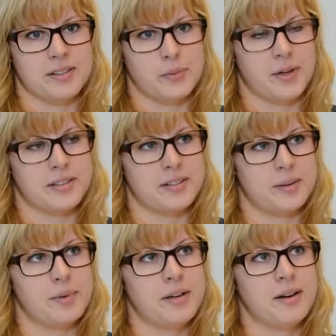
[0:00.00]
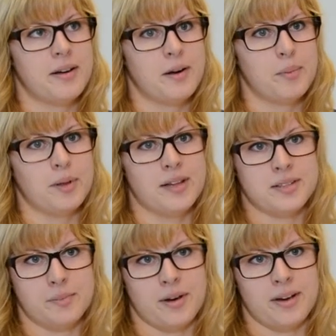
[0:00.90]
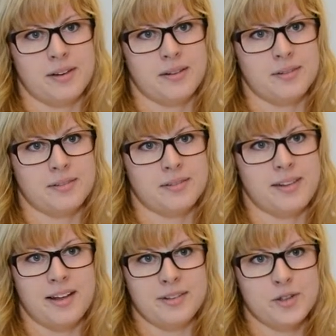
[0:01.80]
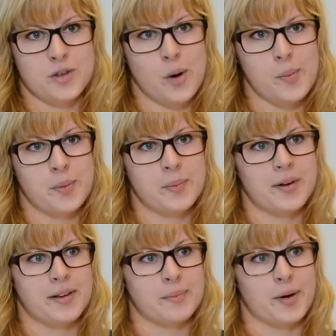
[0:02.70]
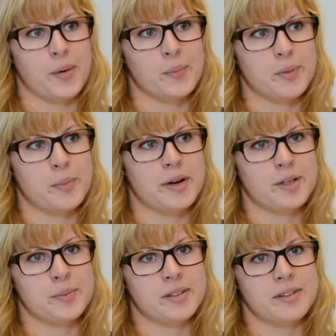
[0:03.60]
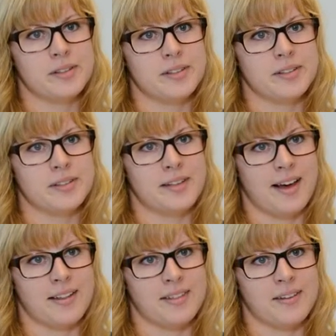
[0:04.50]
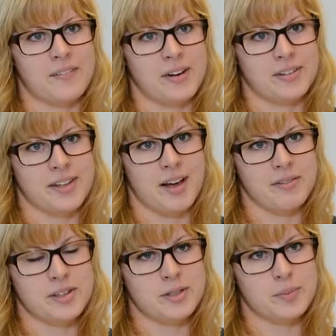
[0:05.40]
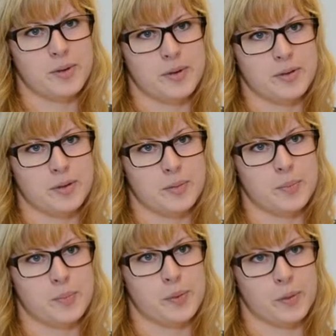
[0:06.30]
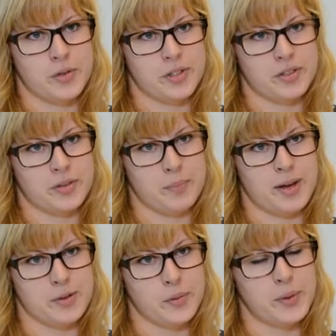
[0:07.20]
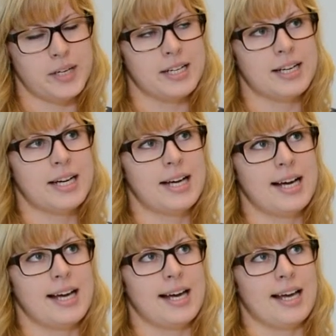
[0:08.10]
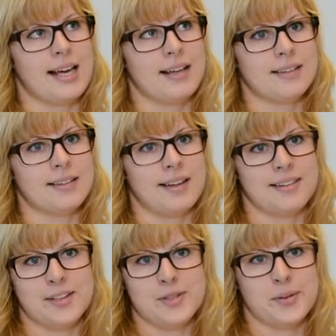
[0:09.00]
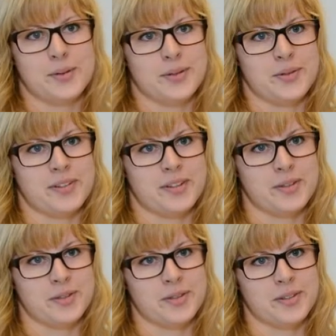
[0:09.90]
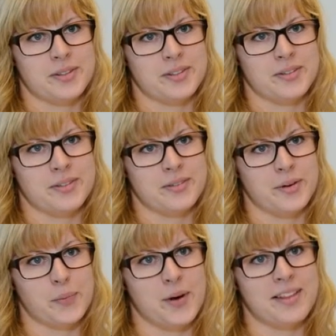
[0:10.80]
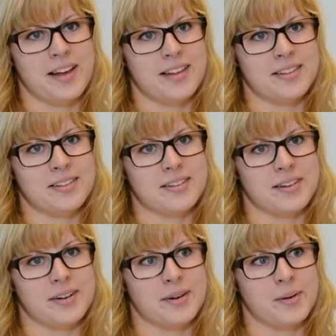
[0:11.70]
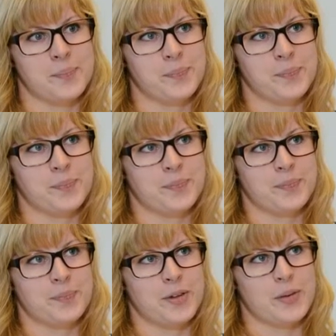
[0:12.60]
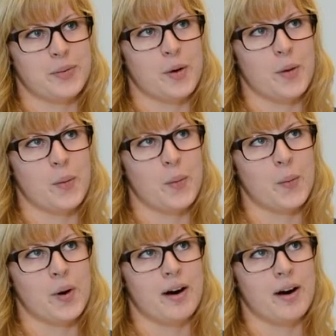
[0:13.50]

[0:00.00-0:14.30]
at one time. Plus, in my daily job, in my home department. It's again very diverse because it's project-based work, and yeah, that's the coolest thing because eh, on one hand uh, you know